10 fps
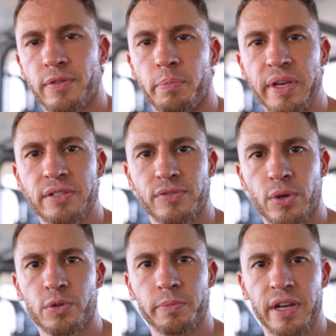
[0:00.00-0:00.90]
of the beast of
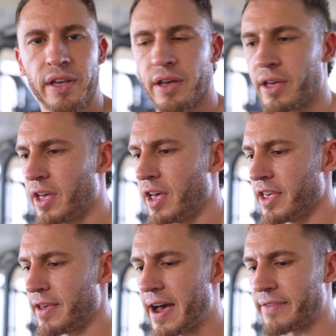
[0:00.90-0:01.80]
social media.
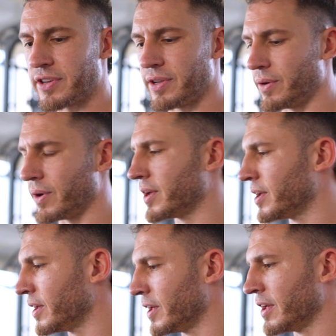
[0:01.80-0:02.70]
You have to do
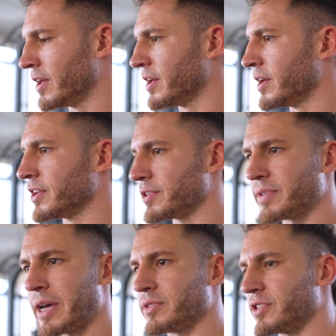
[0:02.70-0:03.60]

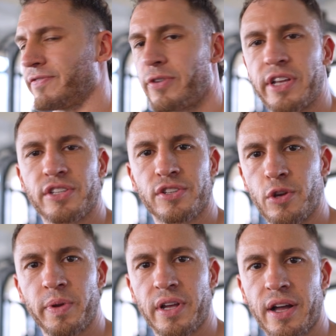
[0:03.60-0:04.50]
sometimes just freaking
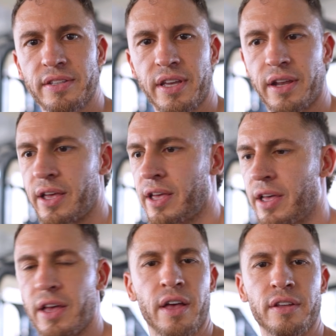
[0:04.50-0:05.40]
stupid content
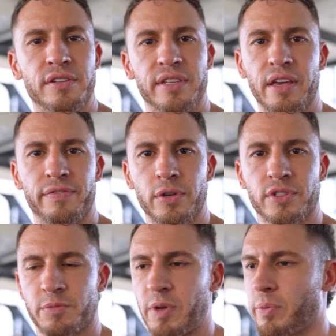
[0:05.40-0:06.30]
just to get views,
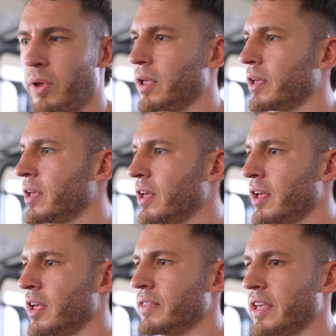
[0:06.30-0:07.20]
because people,
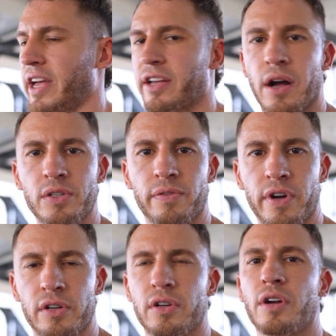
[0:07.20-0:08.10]
they like
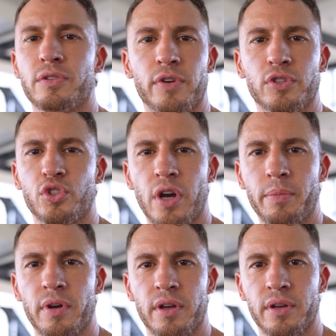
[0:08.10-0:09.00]
controversial
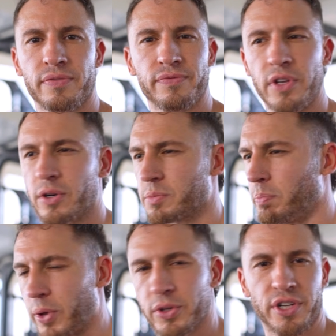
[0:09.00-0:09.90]
drama, you know, just
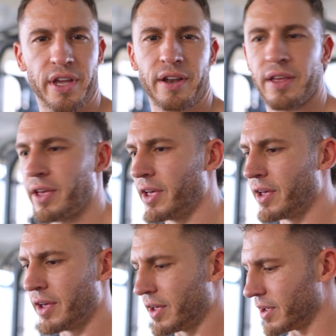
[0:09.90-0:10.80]
bullshit.
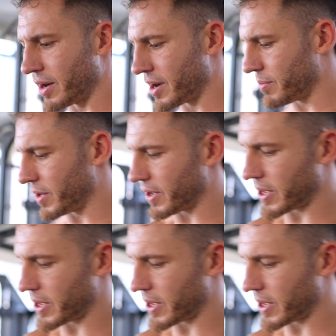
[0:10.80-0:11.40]
All right, but